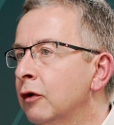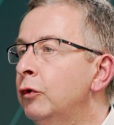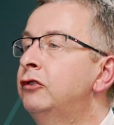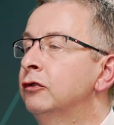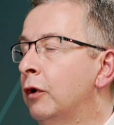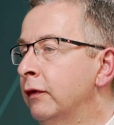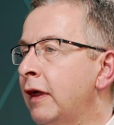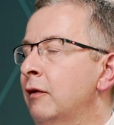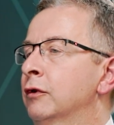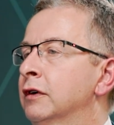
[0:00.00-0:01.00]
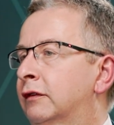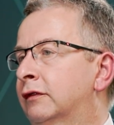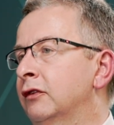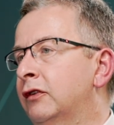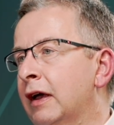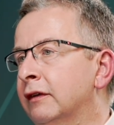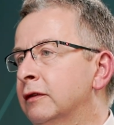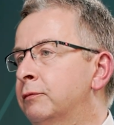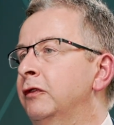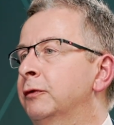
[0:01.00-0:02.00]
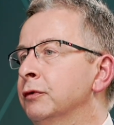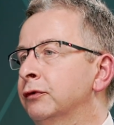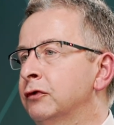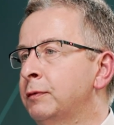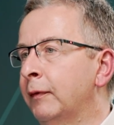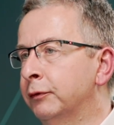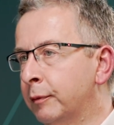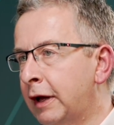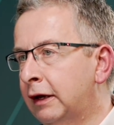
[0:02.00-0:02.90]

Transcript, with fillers: which is what networks such as the Principles for Responsible mm-hmm.